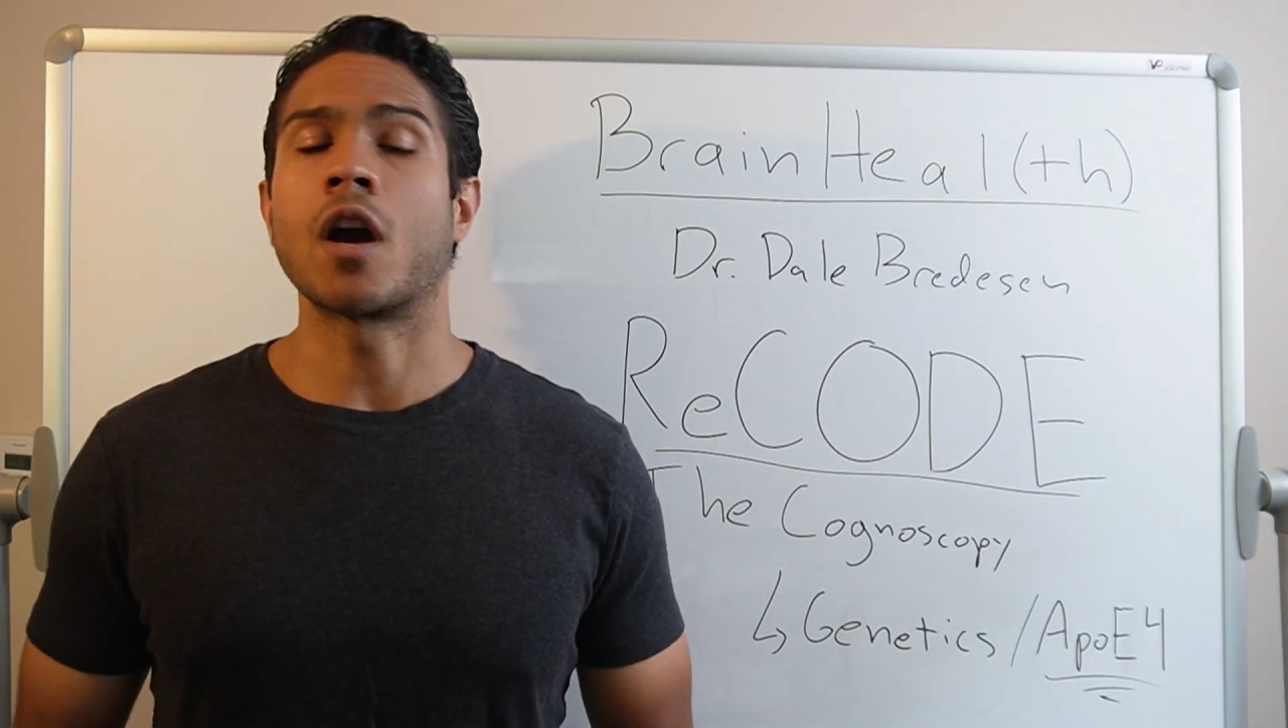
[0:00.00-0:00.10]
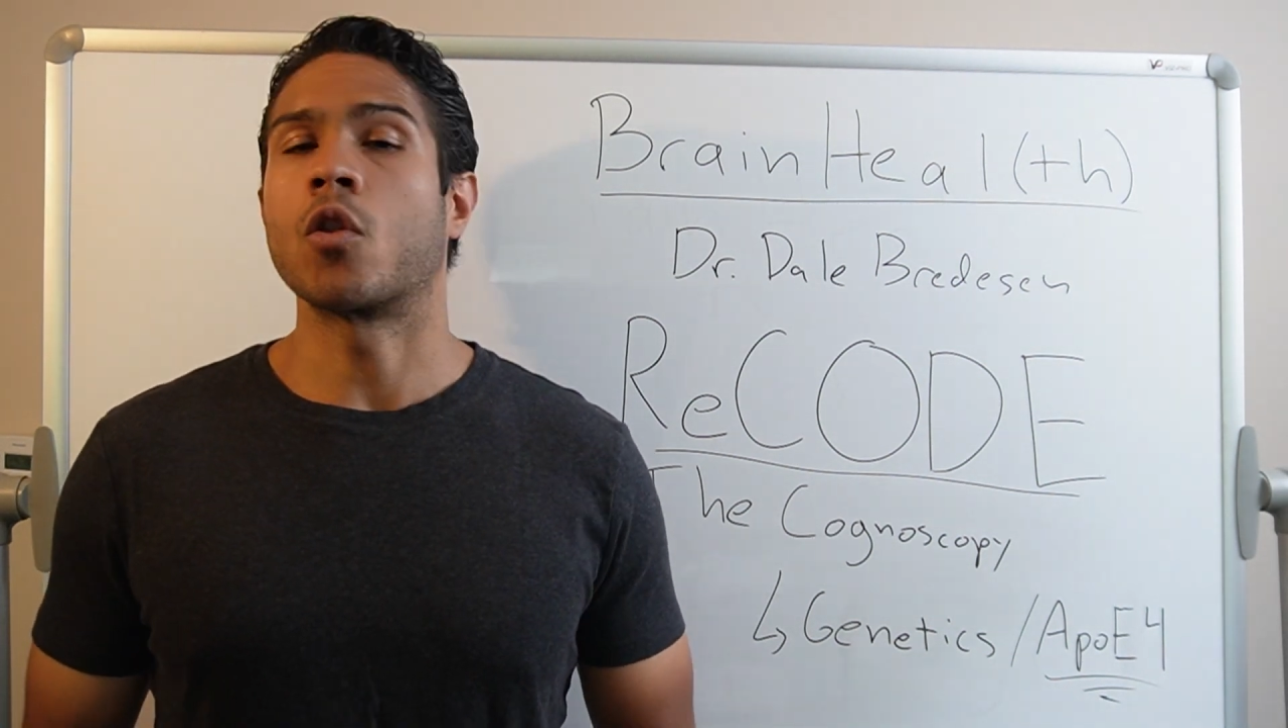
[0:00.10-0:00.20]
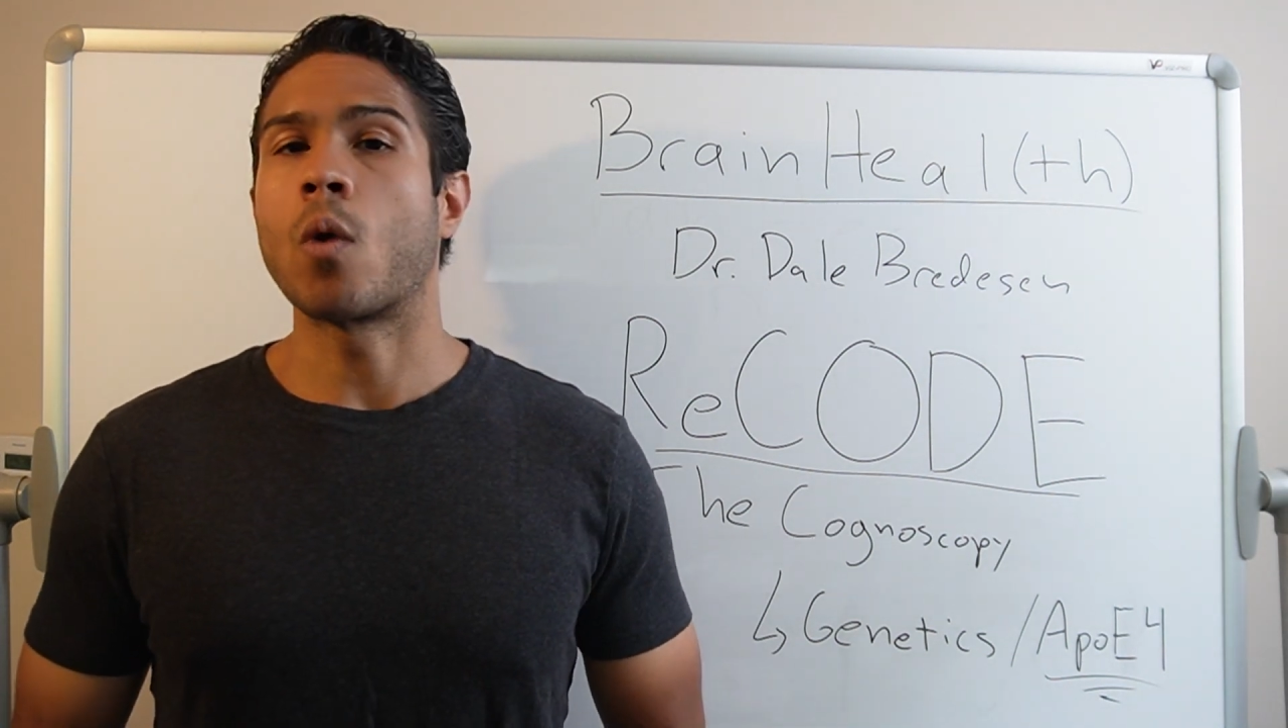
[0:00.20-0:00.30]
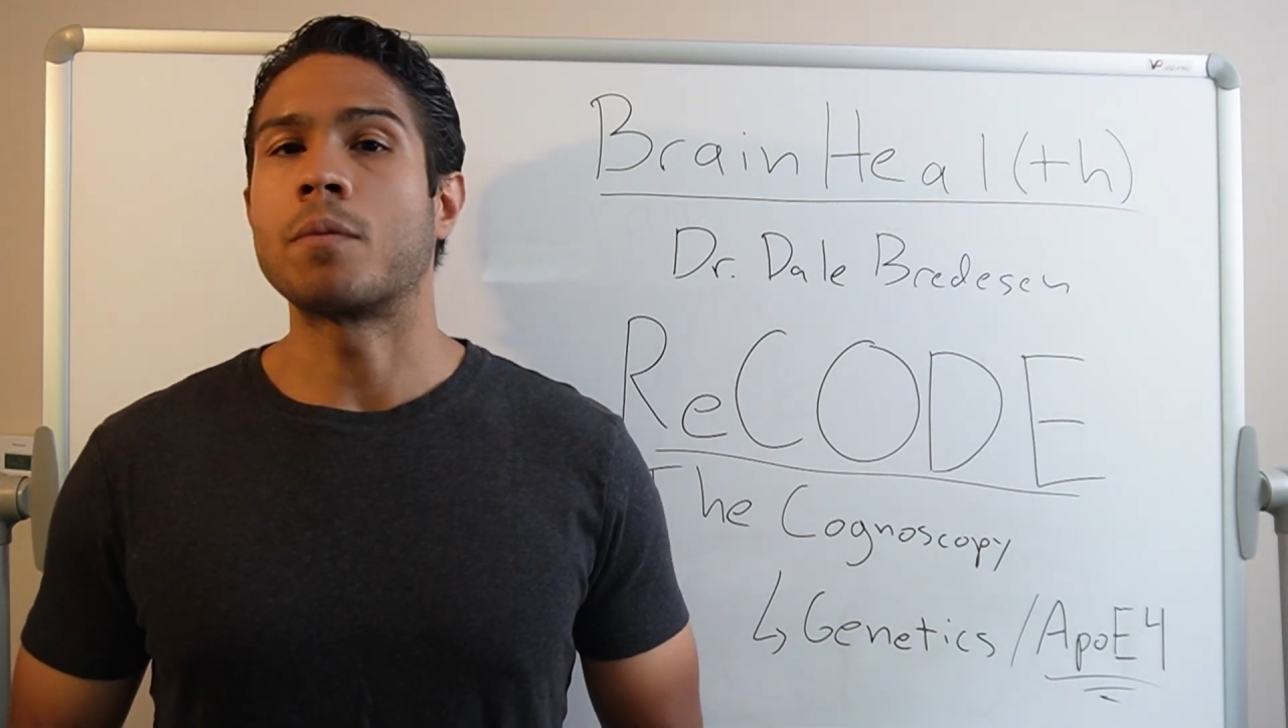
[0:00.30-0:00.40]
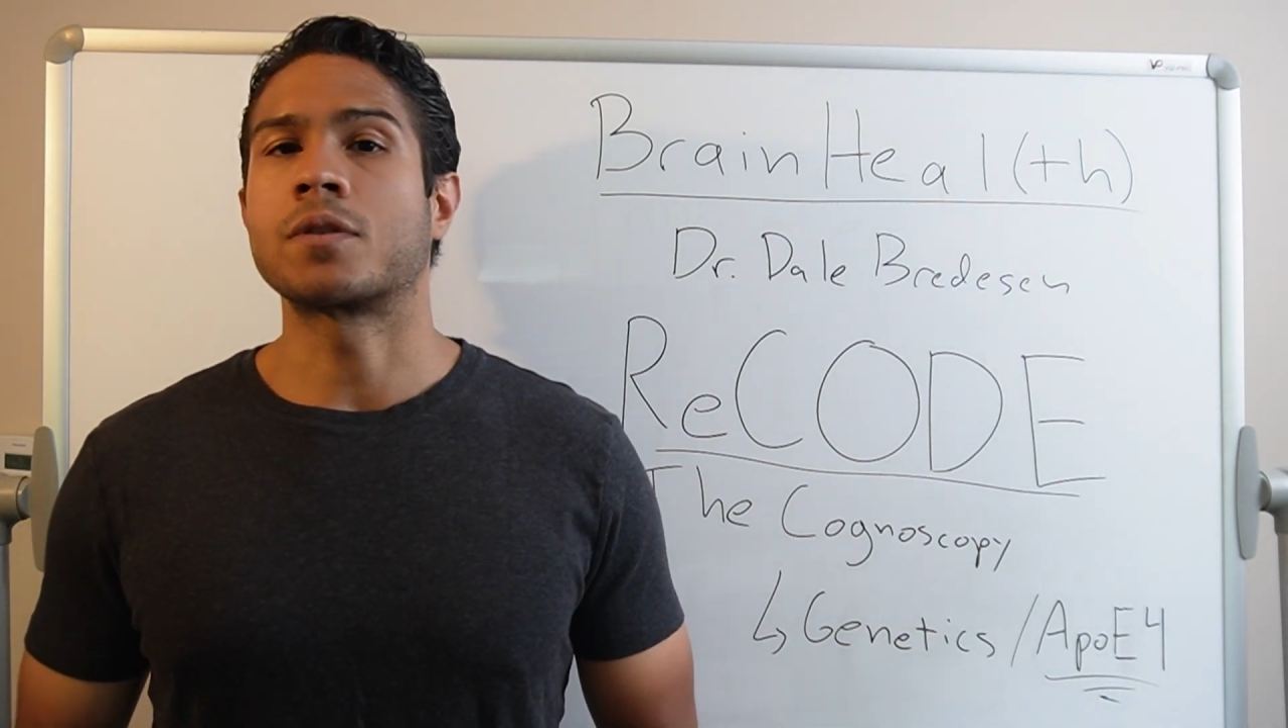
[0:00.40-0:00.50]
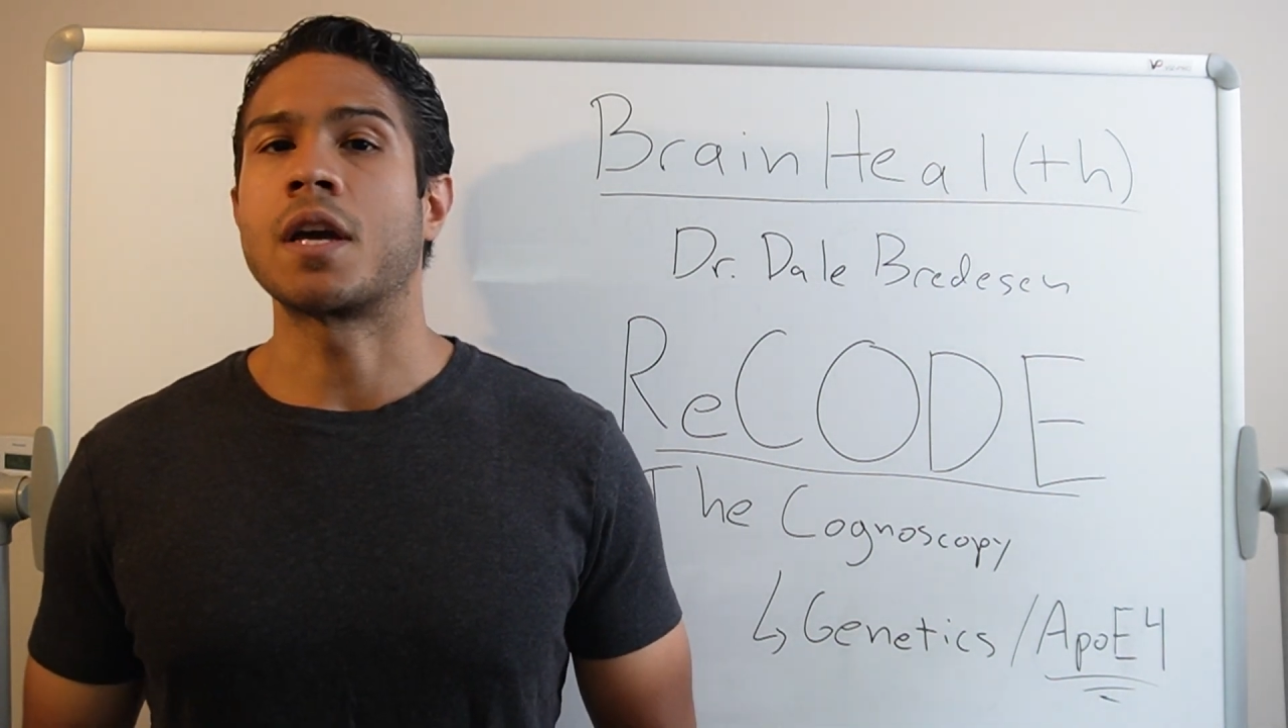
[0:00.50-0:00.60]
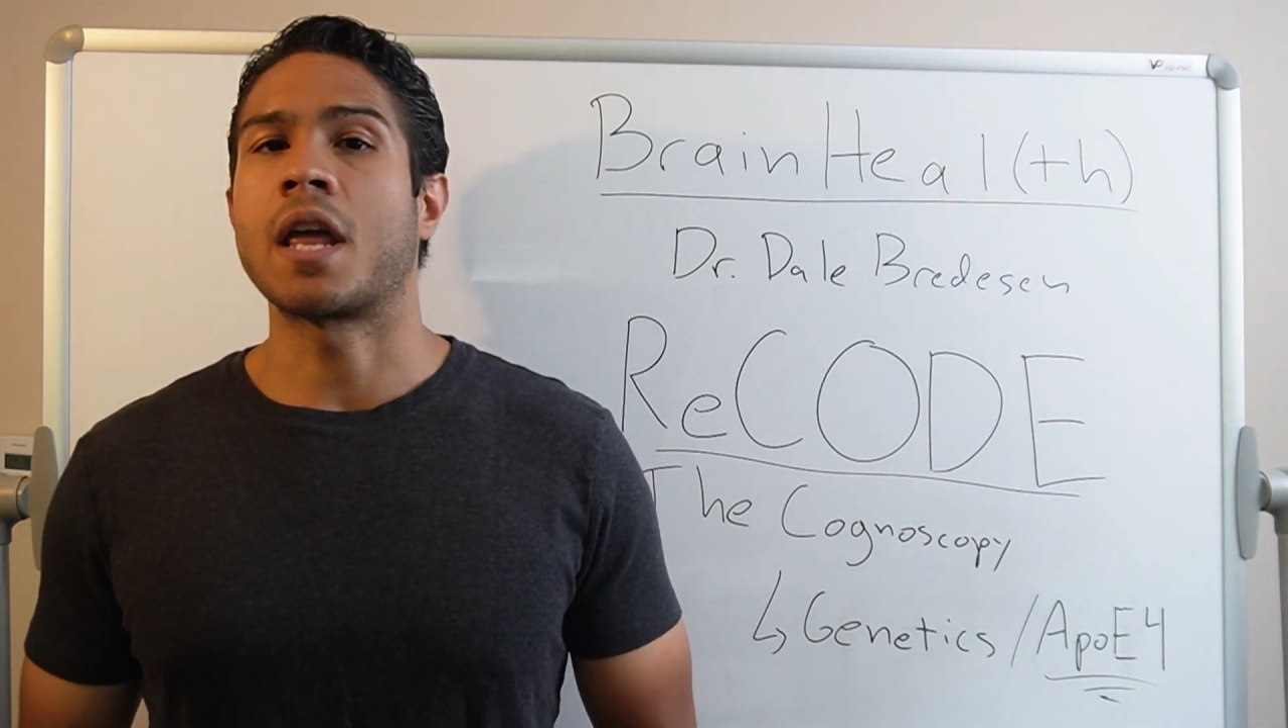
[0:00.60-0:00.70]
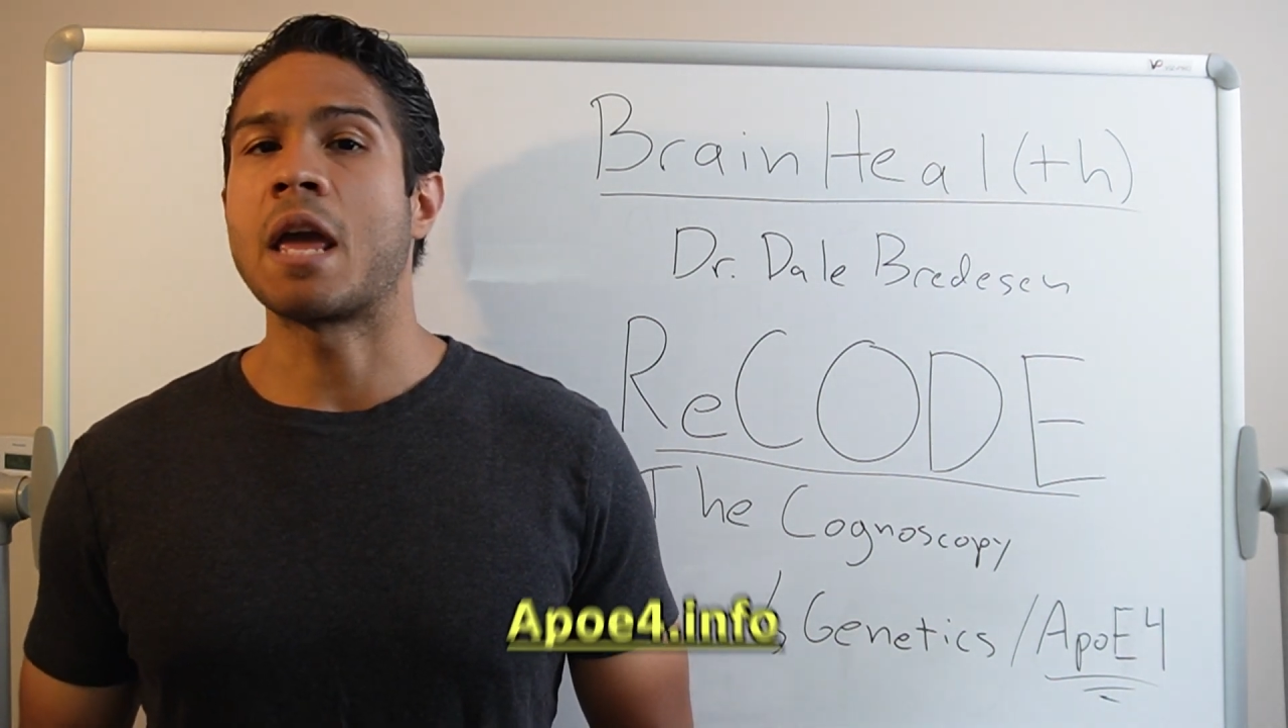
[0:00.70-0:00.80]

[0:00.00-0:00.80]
on the website